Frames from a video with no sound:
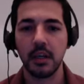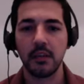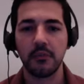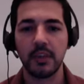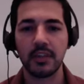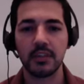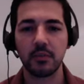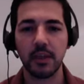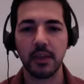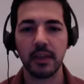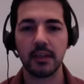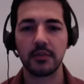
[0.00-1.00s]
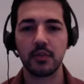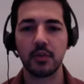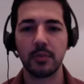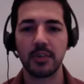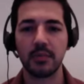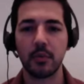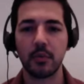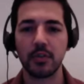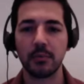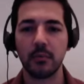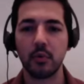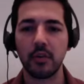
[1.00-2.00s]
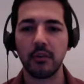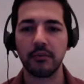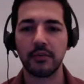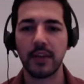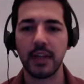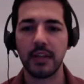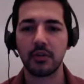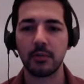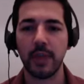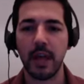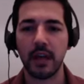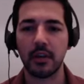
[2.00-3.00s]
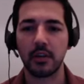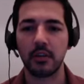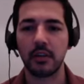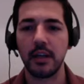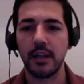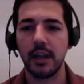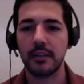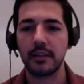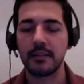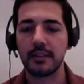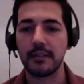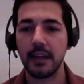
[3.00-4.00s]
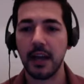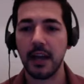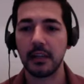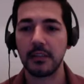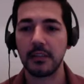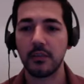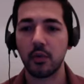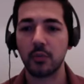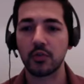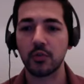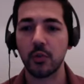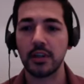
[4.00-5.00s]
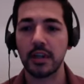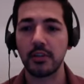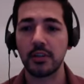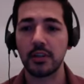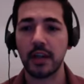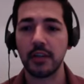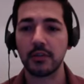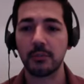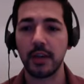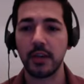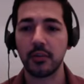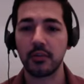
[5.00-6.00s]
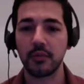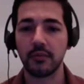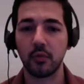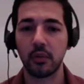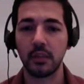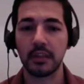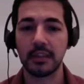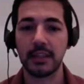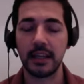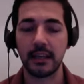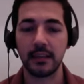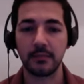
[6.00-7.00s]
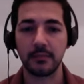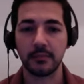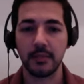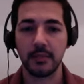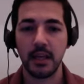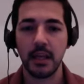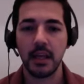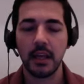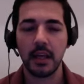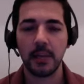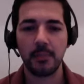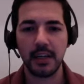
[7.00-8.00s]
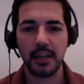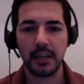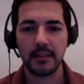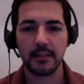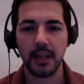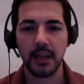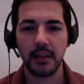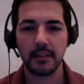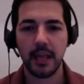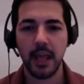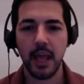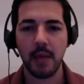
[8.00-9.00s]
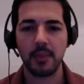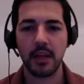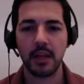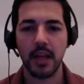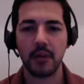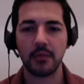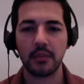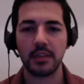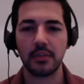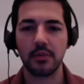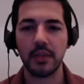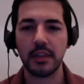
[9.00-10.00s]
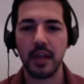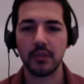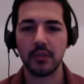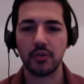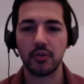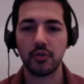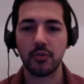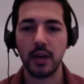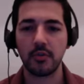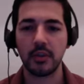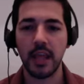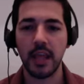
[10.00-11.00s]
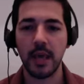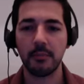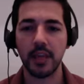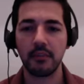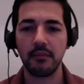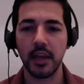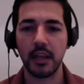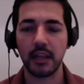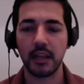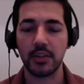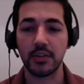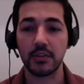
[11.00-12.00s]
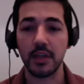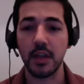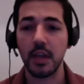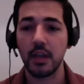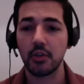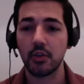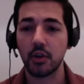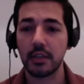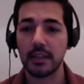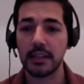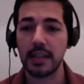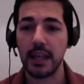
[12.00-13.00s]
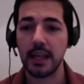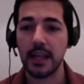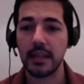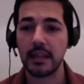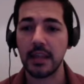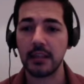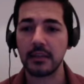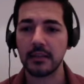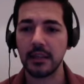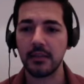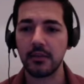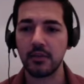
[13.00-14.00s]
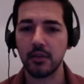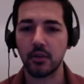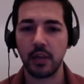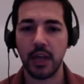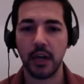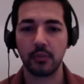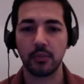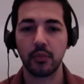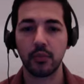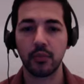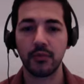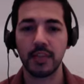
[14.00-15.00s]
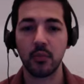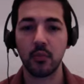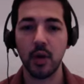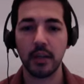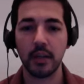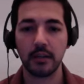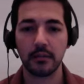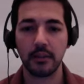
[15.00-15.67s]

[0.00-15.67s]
Venezuela is Cuba's most important financial backer and sends the island almost 100,000 barrels of oil a day. Capriles said his camp had counted 3,200 campaign violations during the day and that his internal count proves he won.